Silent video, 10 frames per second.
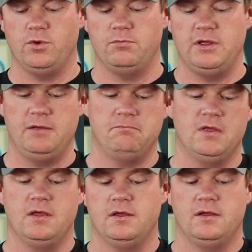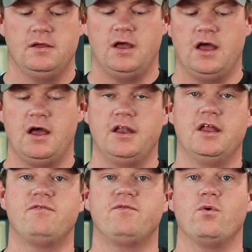would be
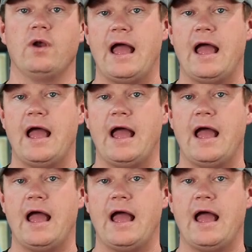enough for